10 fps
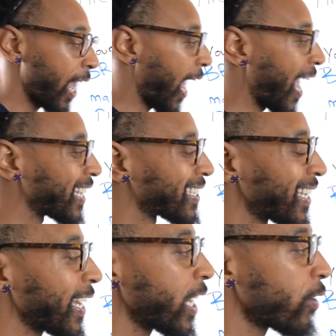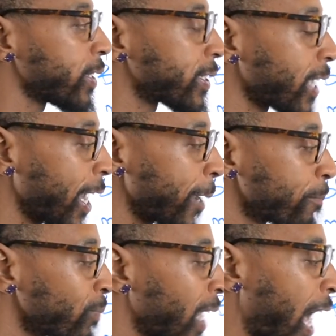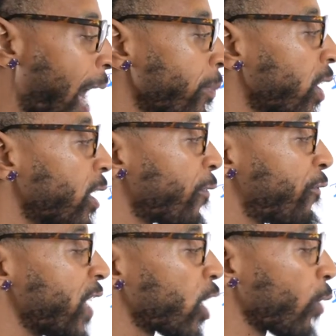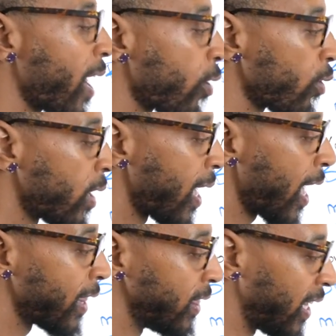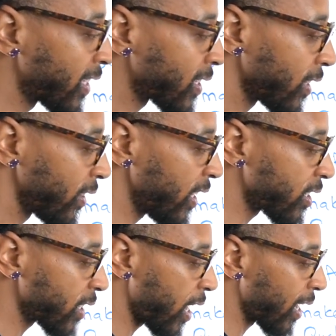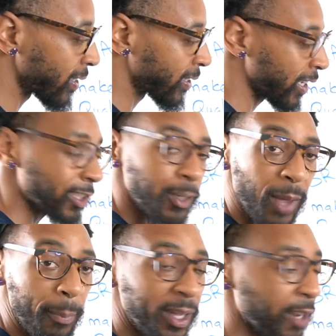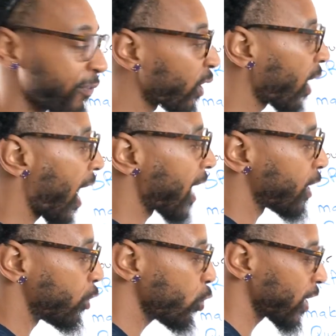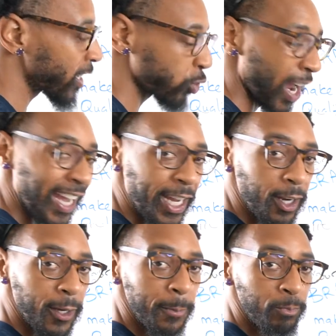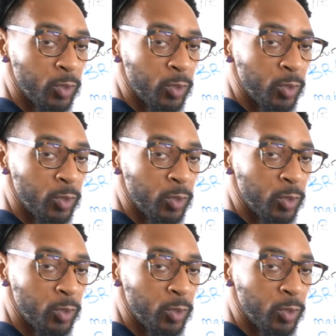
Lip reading: And sit here and say, I'm going to figure out this system. I'm going to figure out how to do this right here.